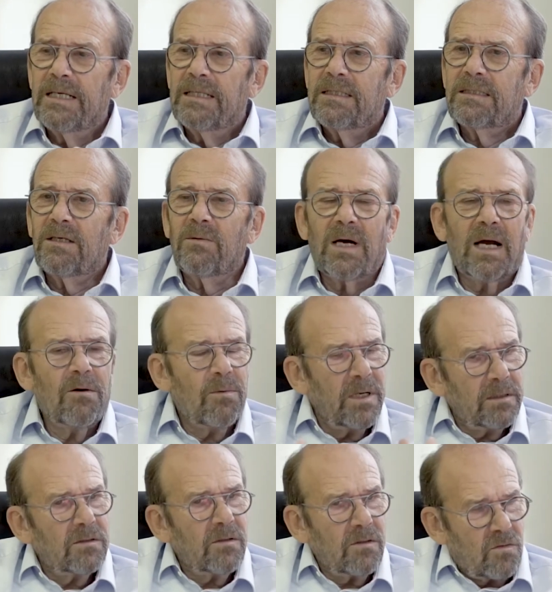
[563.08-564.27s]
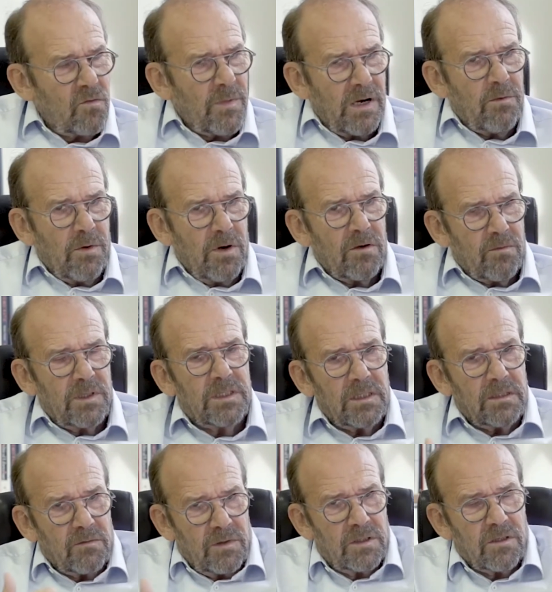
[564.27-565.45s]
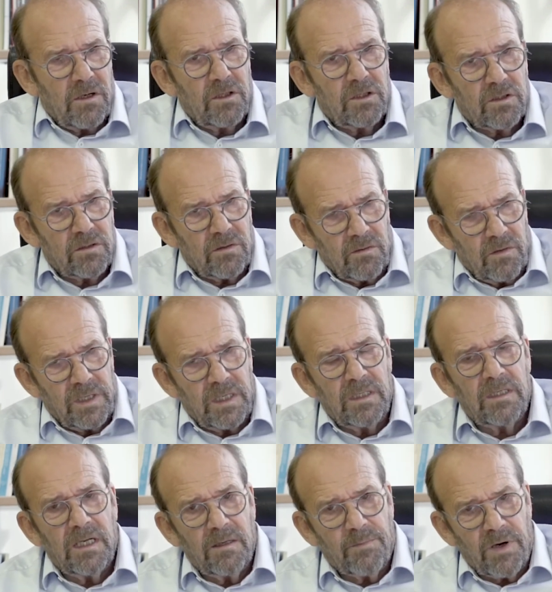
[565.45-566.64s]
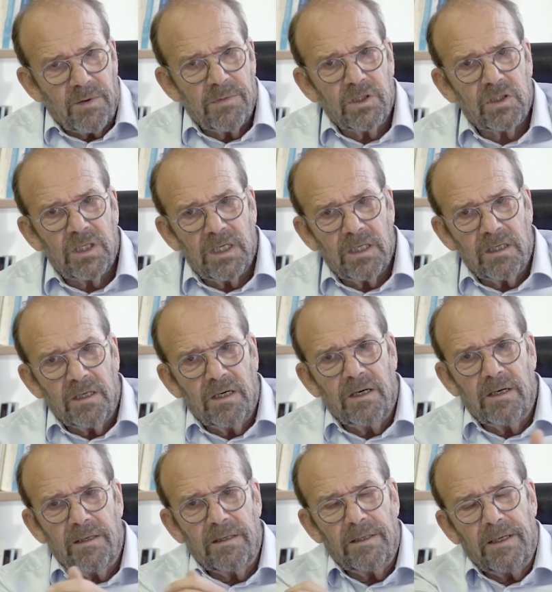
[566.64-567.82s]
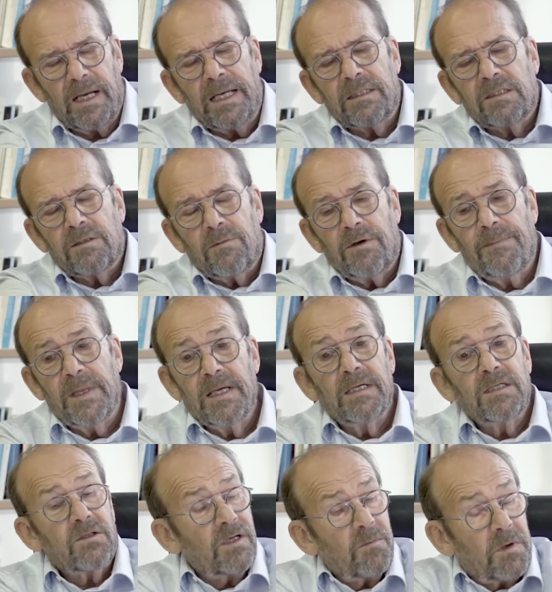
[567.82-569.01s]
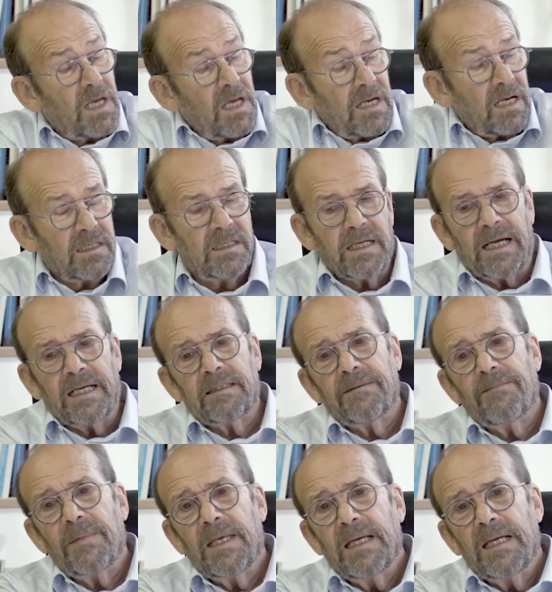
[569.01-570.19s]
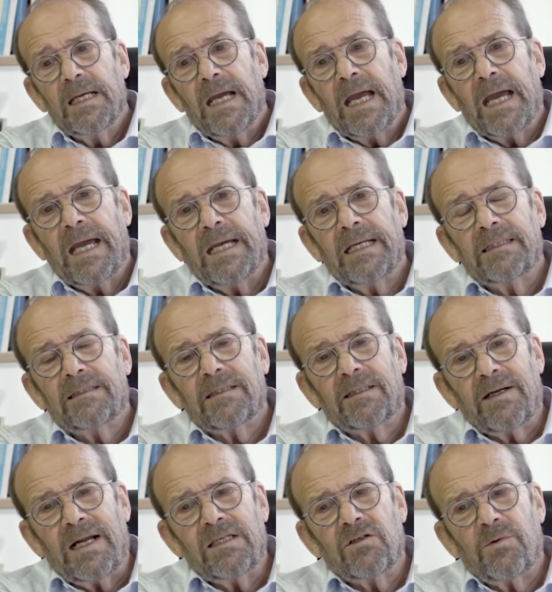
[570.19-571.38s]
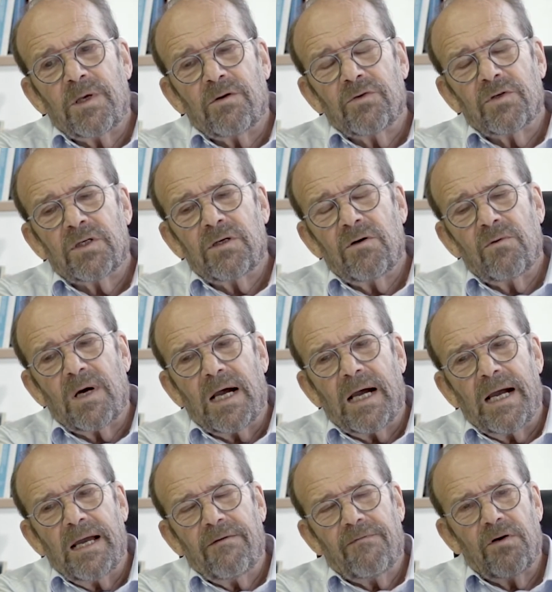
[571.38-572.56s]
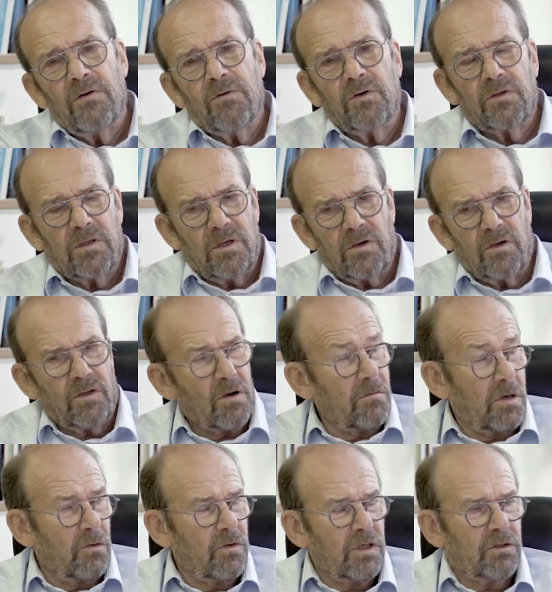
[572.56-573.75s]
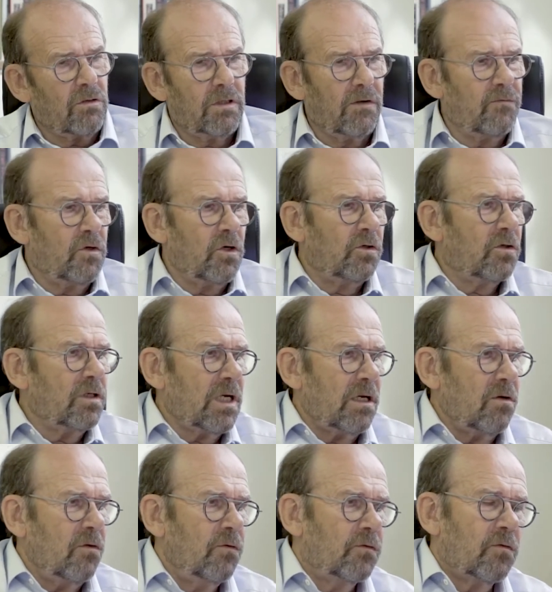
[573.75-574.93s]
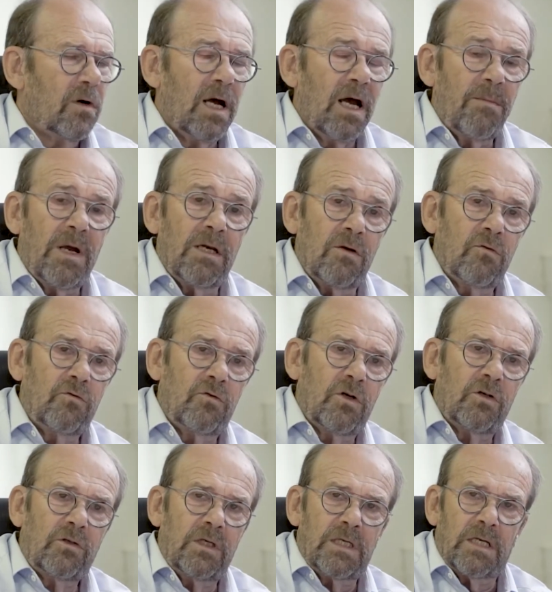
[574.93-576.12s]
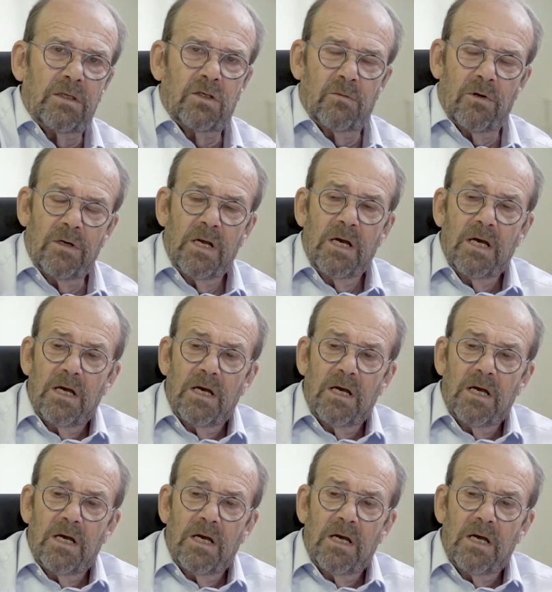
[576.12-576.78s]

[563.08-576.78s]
So I wanted to do my work, which is research, reading, publishing, and so on. So at the beginning I did that. And gradually also I focused not only on restorative justice and youth crime and youth justice and so on,